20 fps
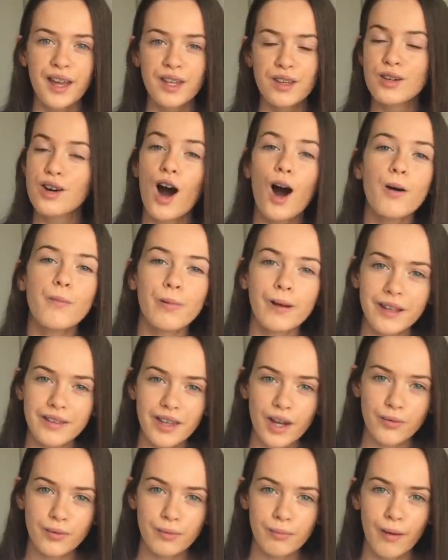You can't
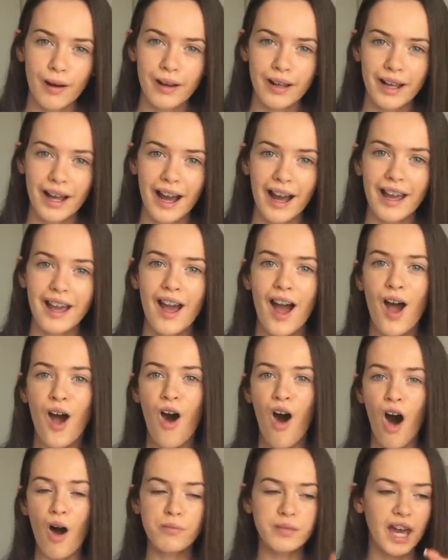please everyone, okay?
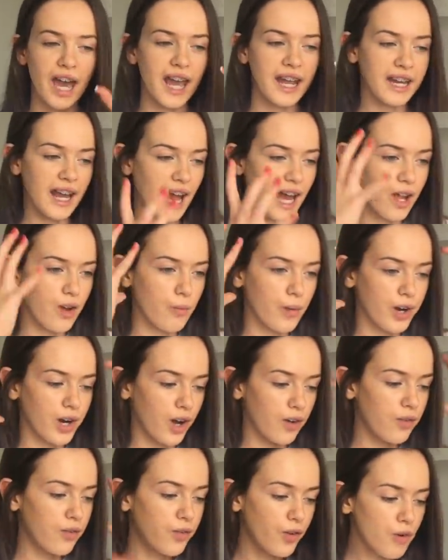I'm getting hate when
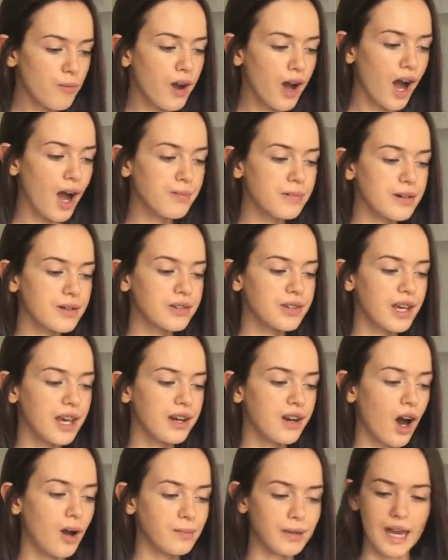I fill my eyebrows
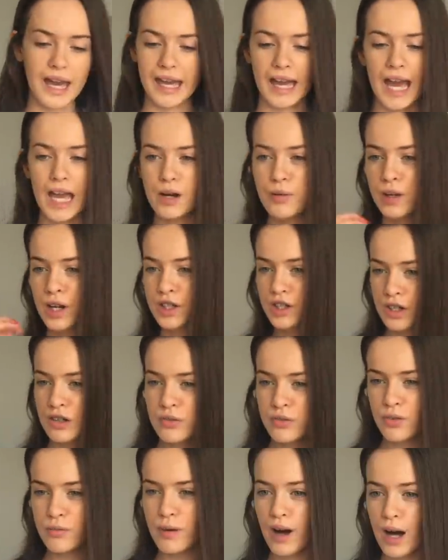in. I'm getting hate when I
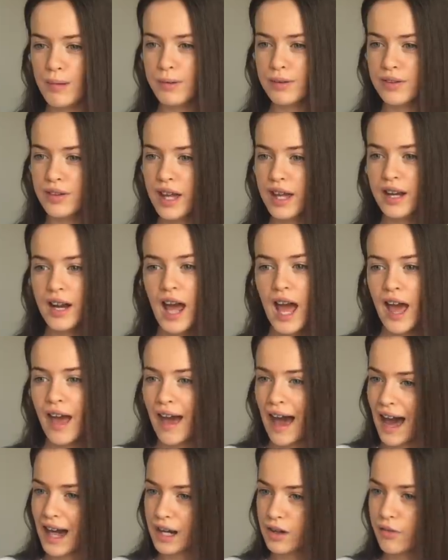don't fill my eyebrows in.
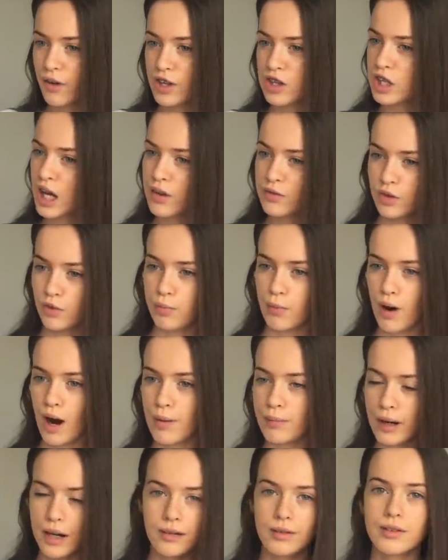And if I shaved off my
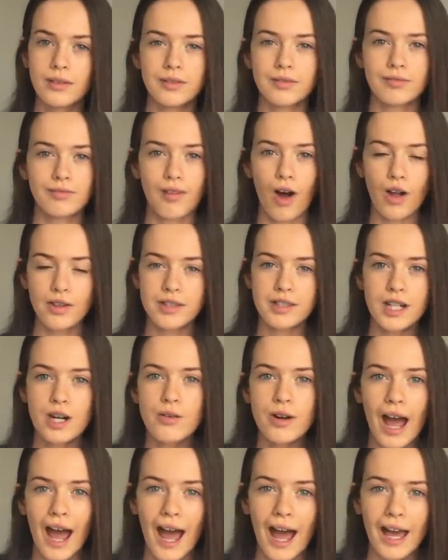eyebrows, I'd
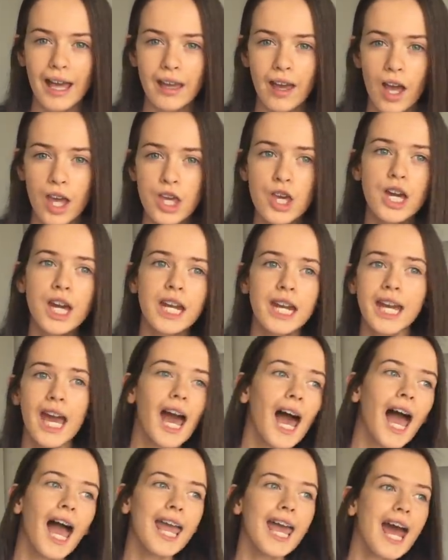still get hate. You're going to
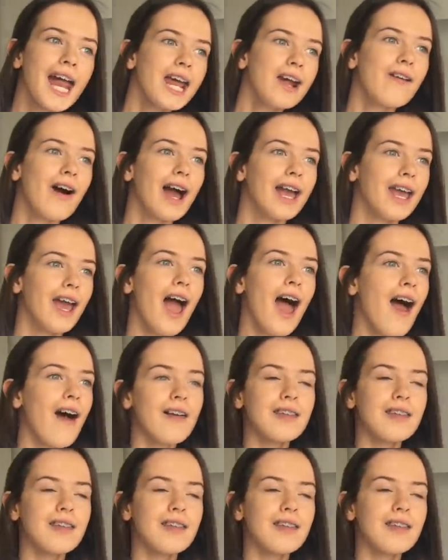get hate anyway.